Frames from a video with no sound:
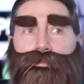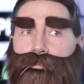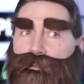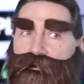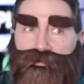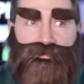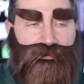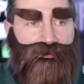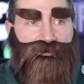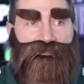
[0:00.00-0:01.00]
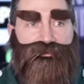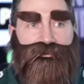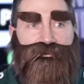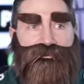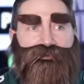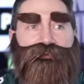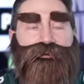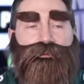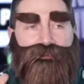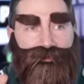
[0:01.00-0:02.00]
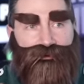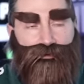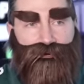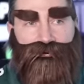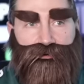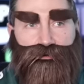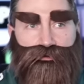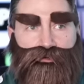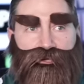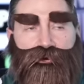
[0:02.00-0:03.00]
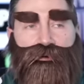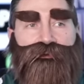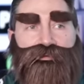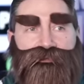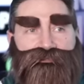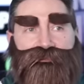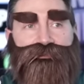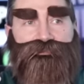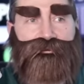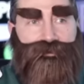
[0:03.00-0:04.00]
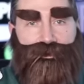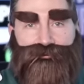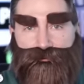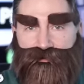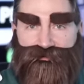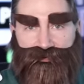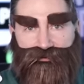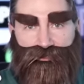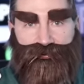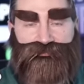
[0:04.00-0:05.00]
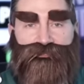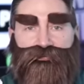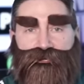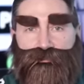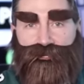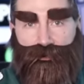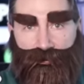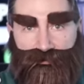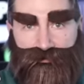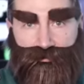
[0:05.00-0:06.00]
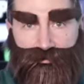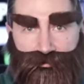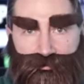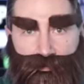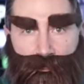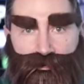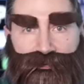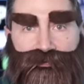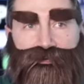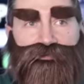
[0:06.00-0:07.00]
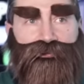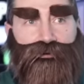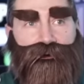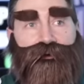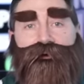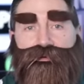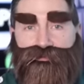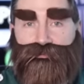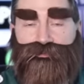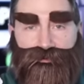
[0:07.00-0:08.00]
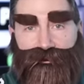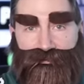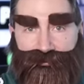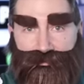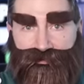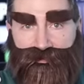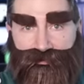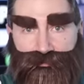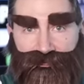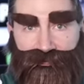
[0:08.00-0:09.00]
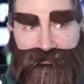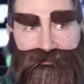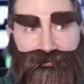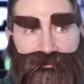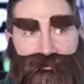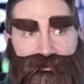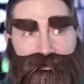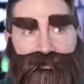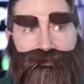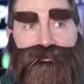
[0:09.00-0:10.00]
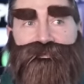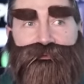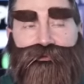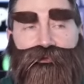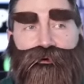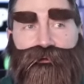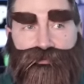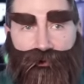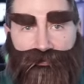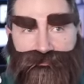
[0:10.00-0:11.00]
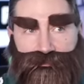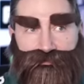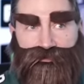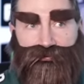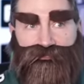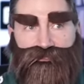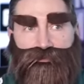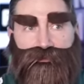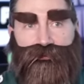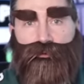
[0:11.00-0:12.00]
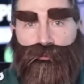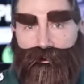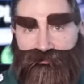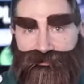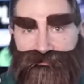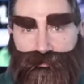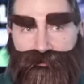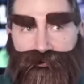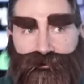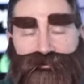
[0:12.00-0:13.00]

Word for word: But it feels like when they create a new show, it feels like there's a ninety percent chance it's going to be awesome. So yeah. I've subscribed to Apple T V plus, and even though I've gone some stretches without watching something on it,